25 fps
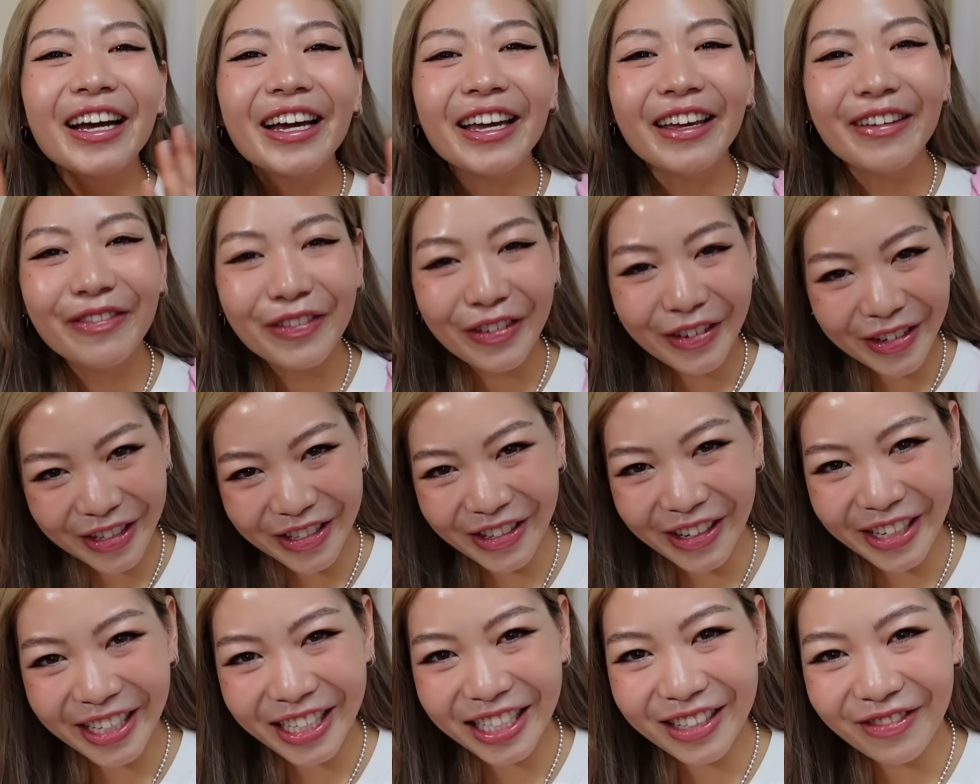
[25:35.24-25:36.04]
if you
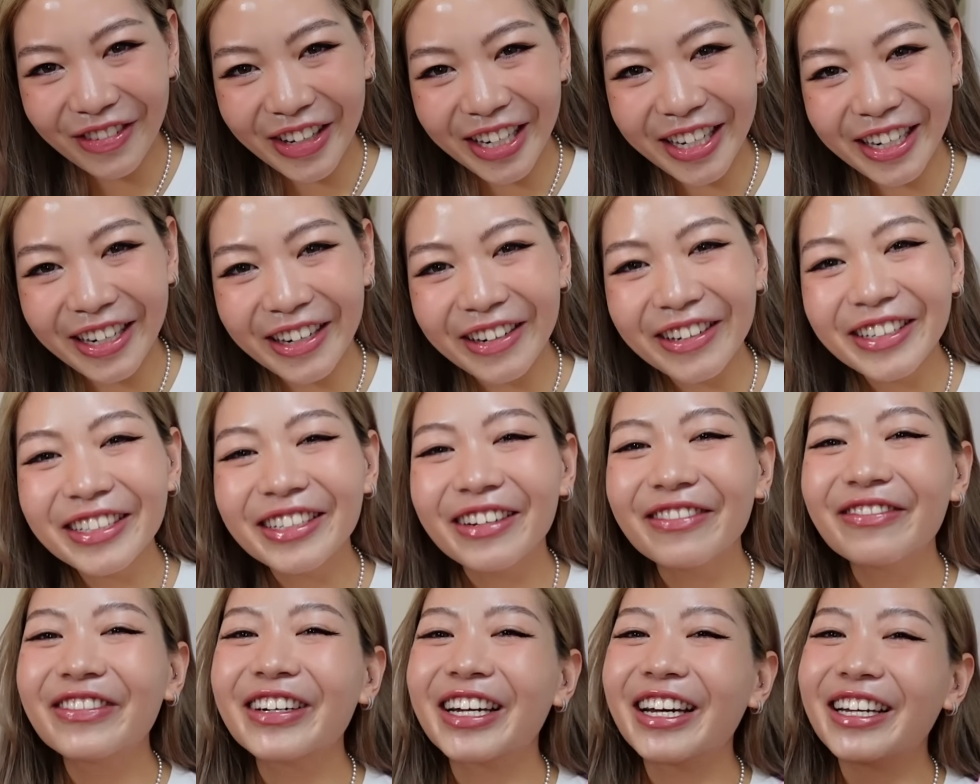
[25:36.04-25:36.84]
enjoyed this video,
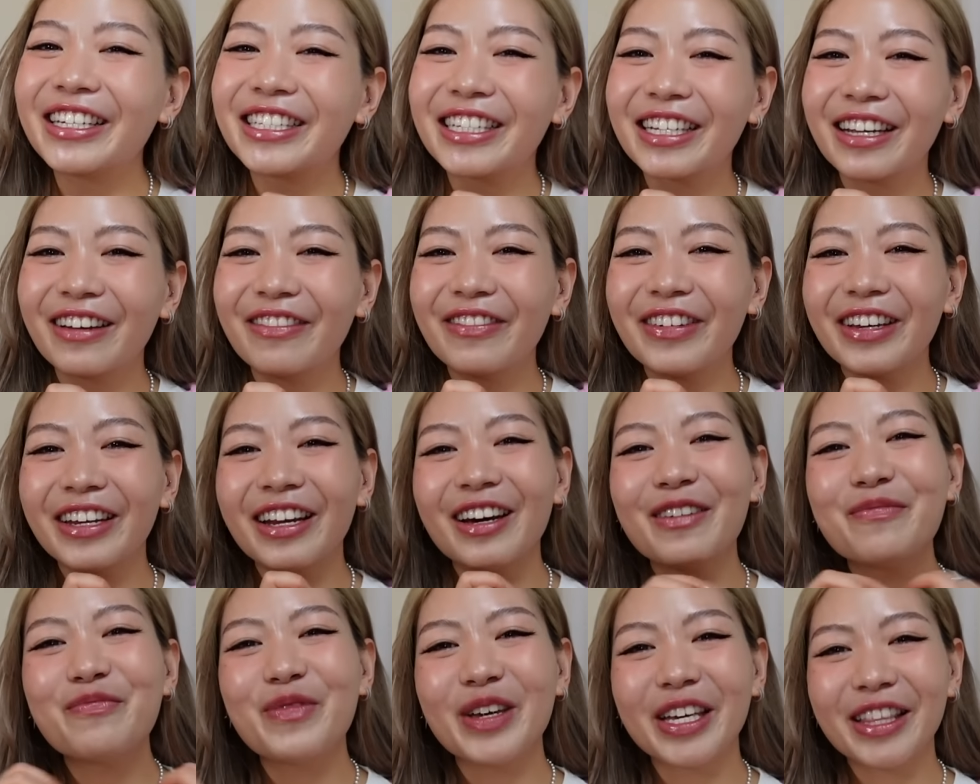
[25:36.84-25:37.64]
don't forget to give it
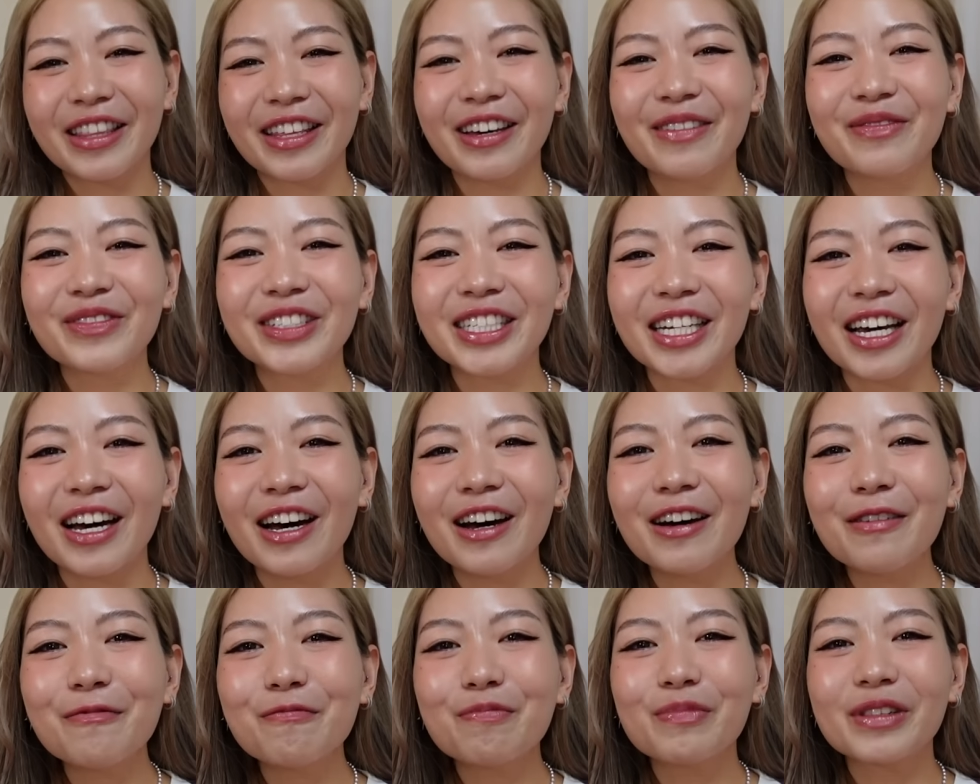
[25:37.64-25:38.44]
a big thumbs
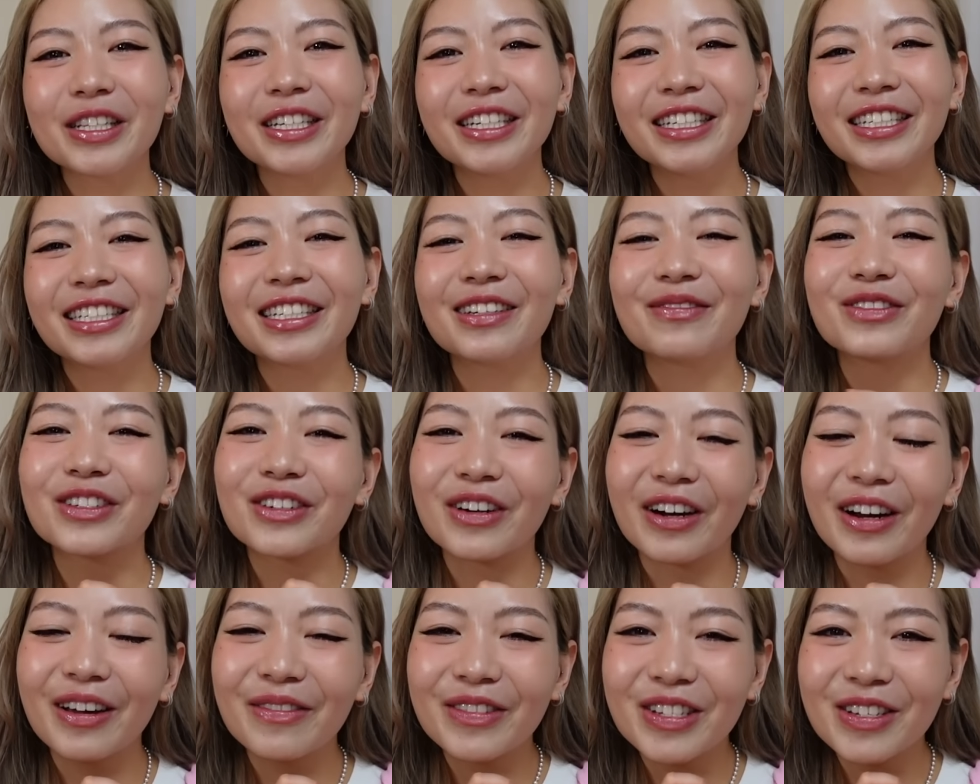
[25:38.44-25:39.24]
up. Please
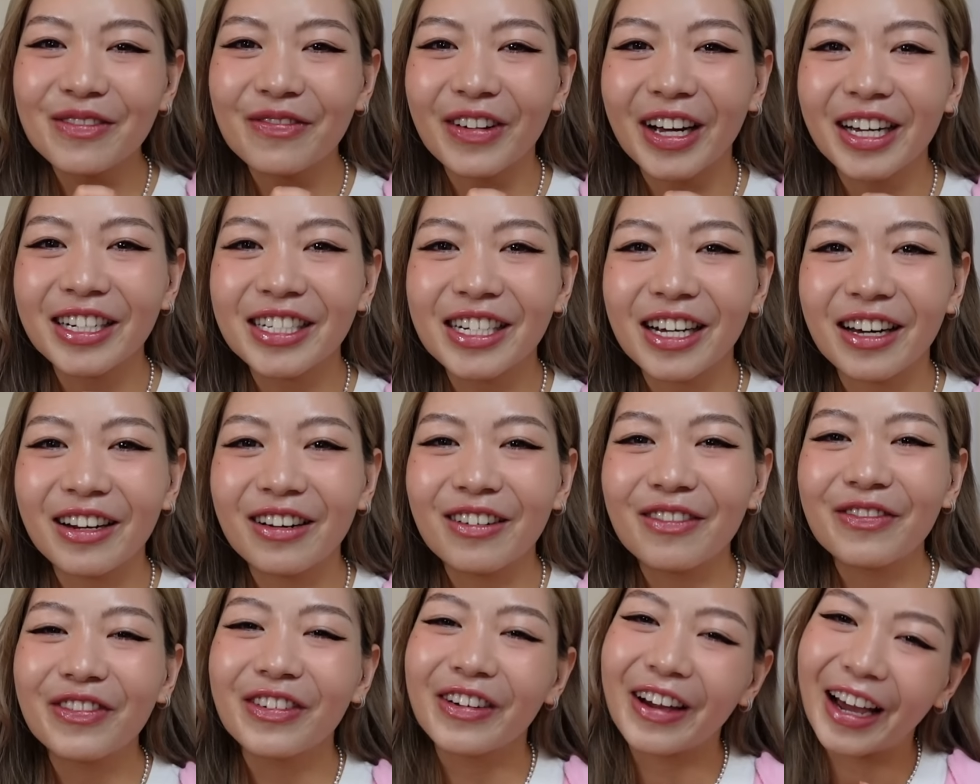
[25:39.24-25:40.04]
subscribe to my
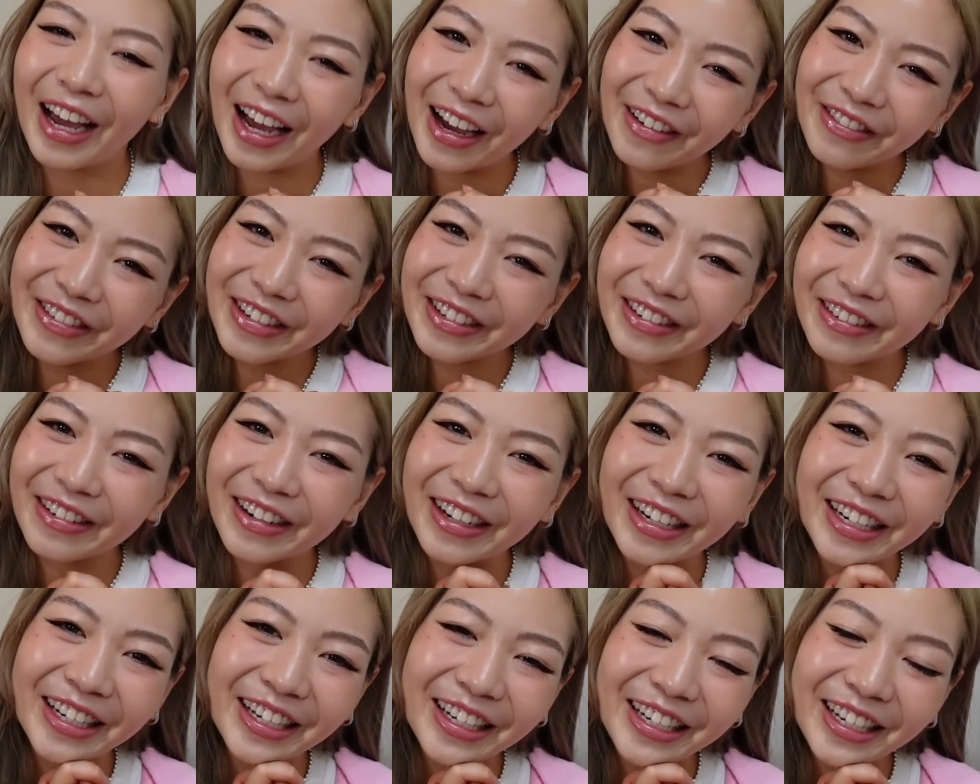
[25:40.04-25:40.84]
channel if you haven't
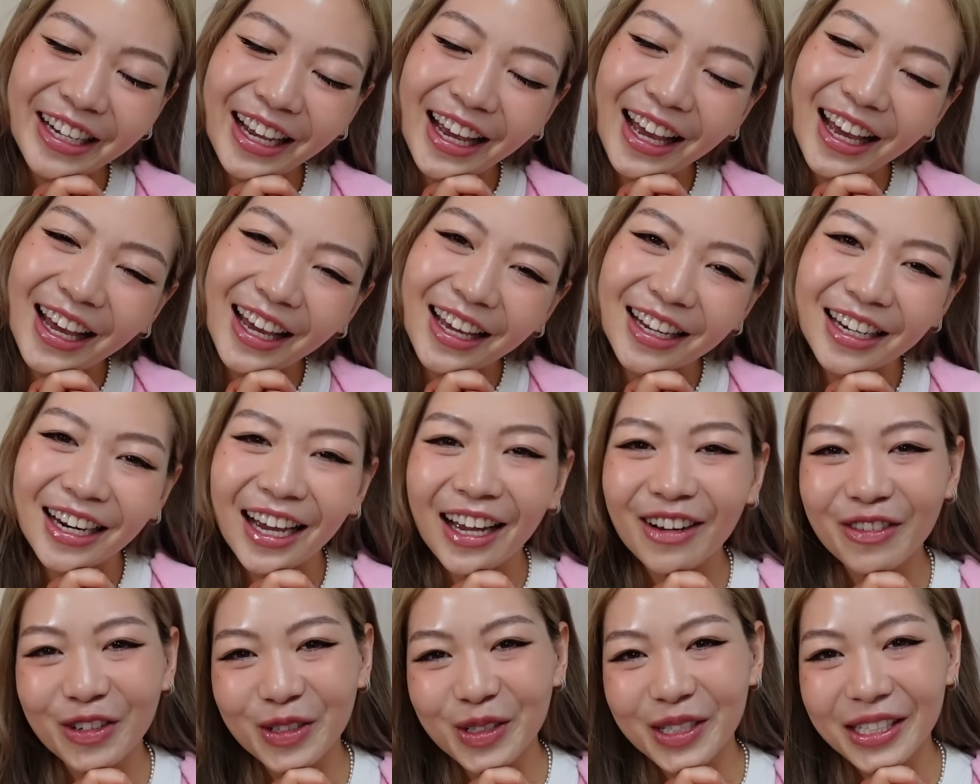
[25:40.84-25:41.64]
already, and
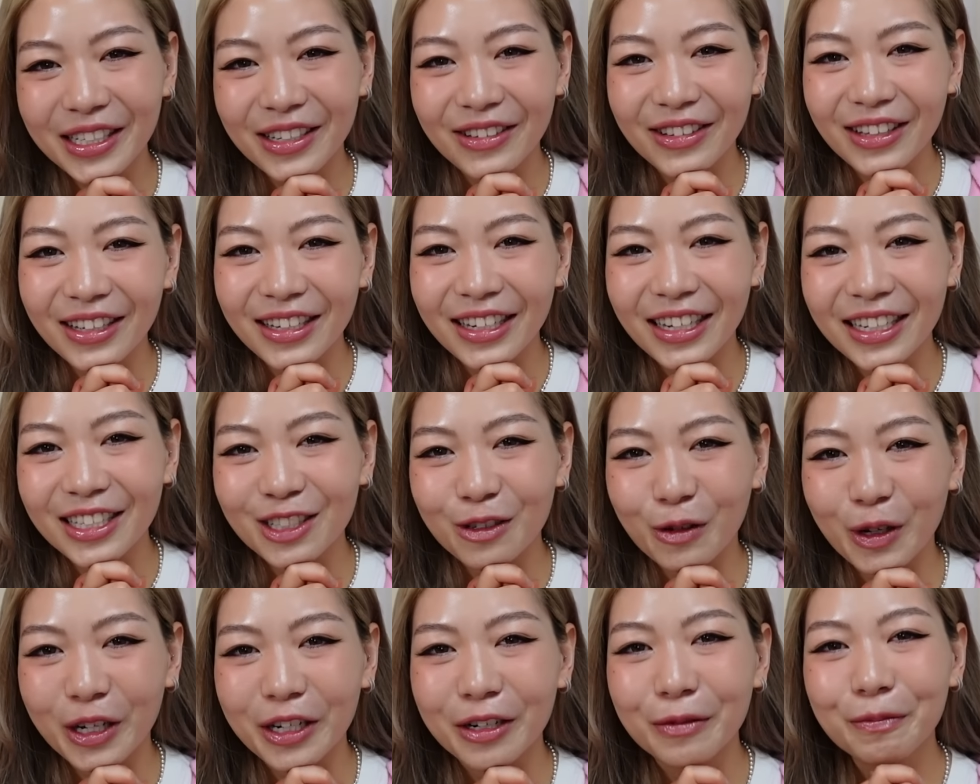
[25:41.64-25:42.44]
I will see you in the next
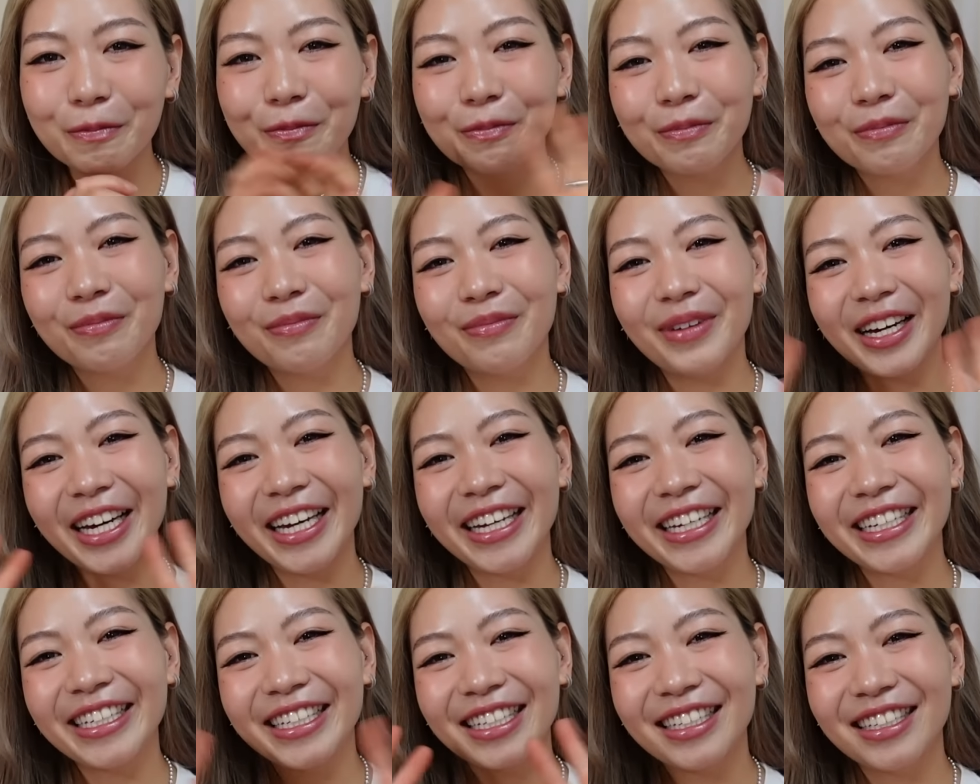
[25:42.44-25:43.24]
one.
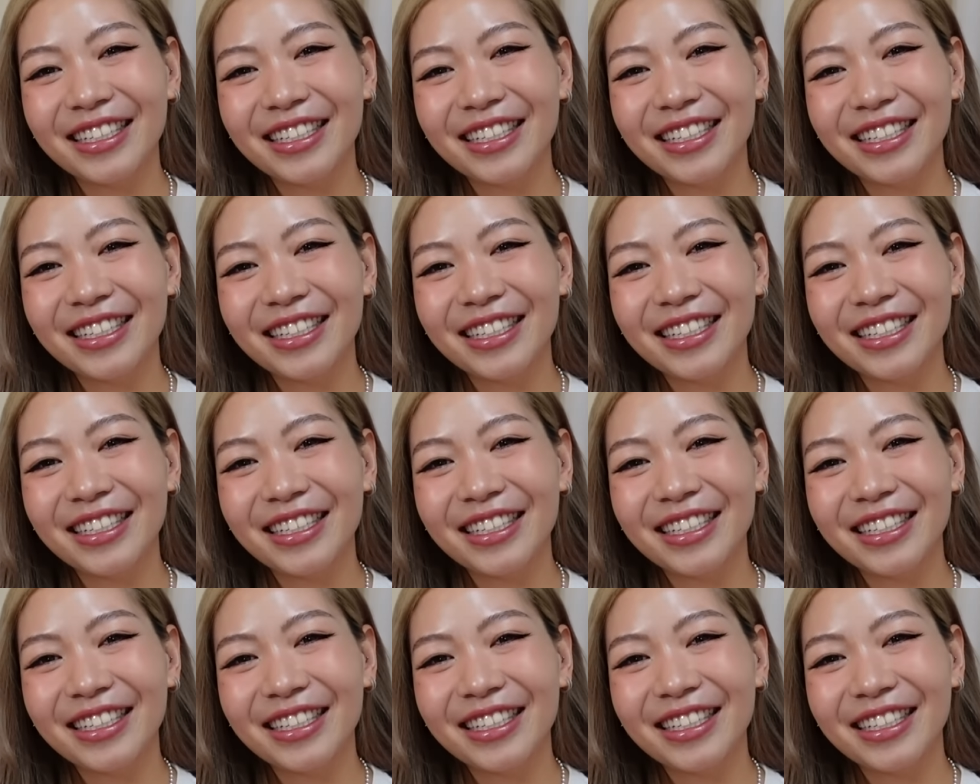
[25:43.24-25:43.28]
Bye.